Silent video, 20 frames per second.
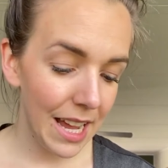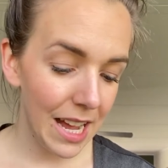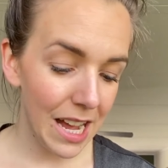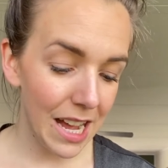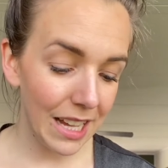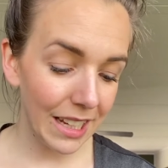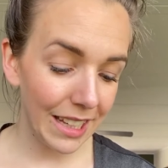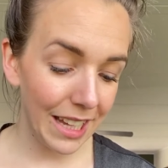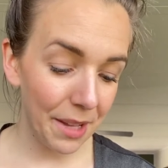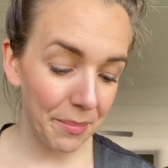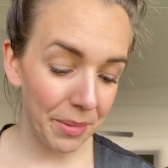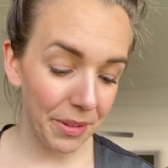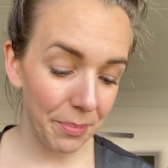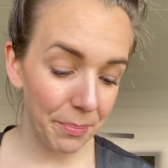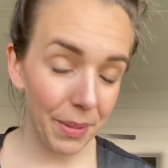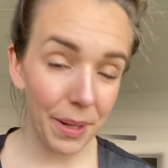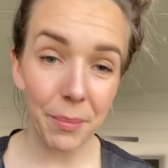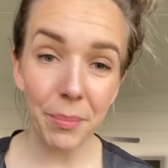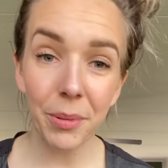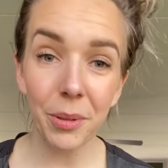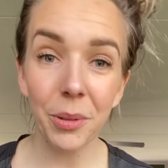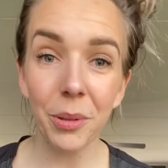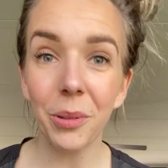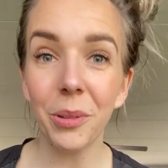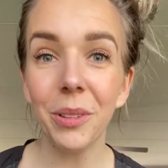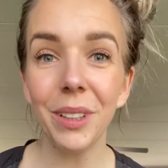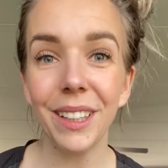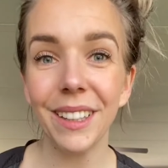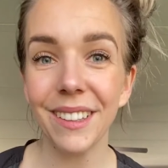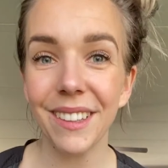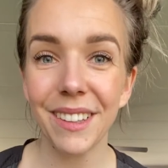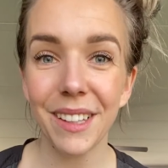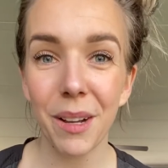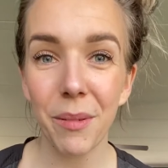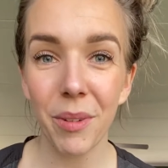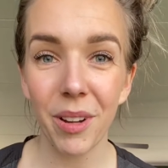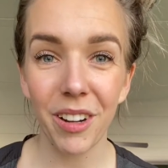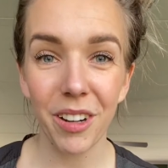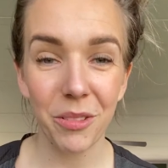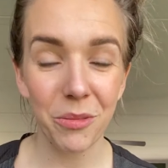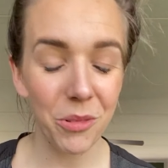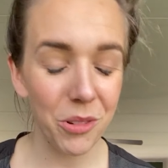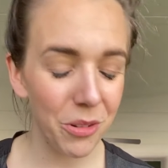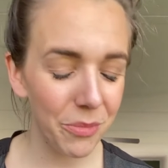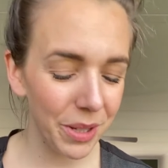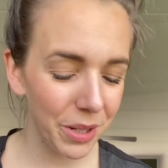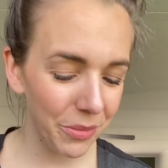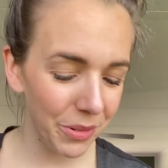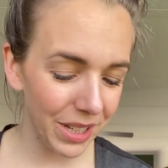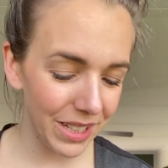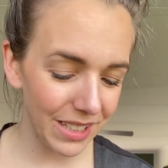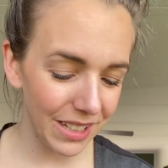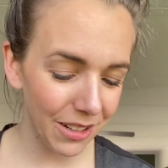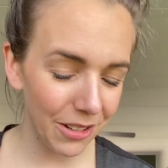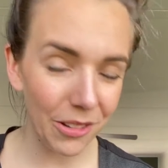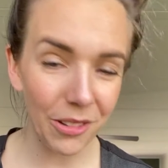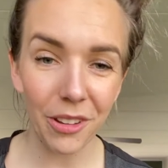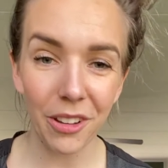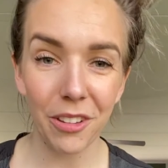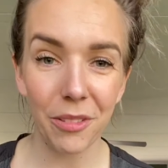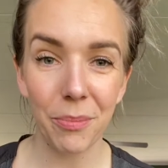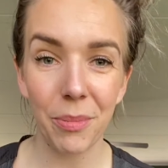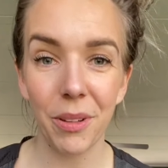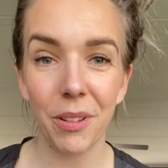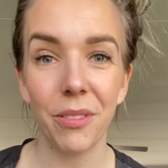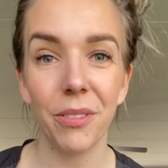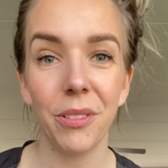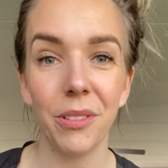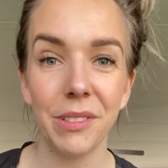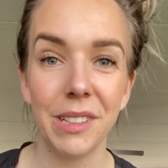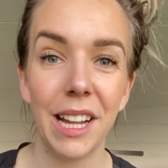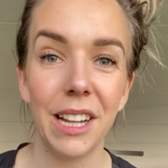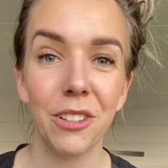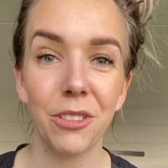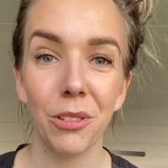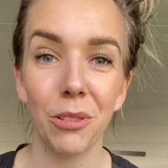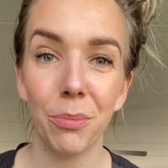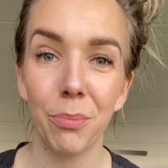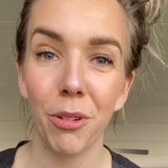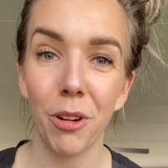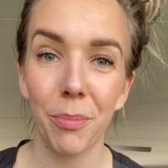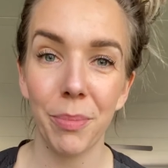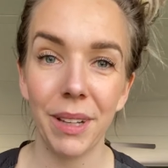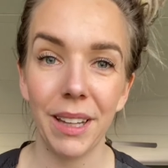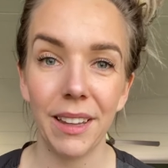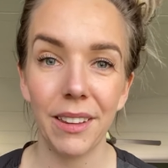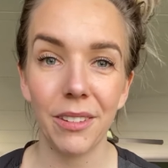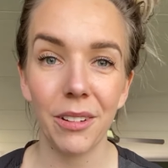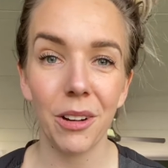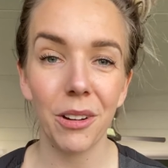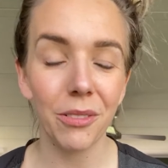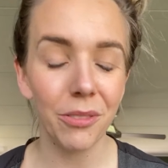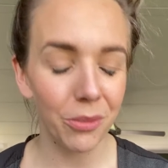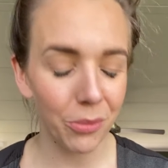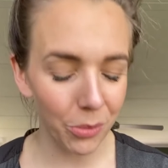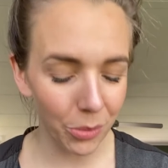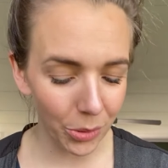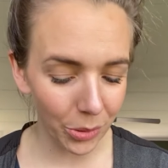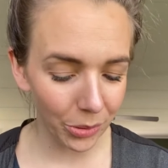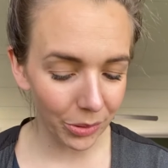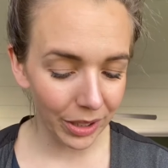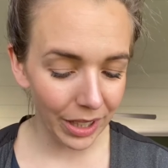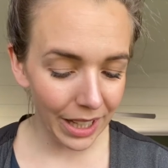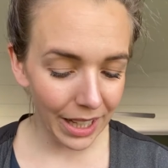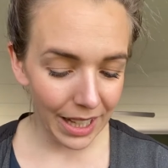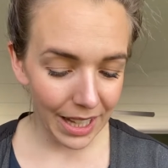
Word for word: Uh, keeps bub cool in summer and warm in winter, all those beautiful natural properties of wool.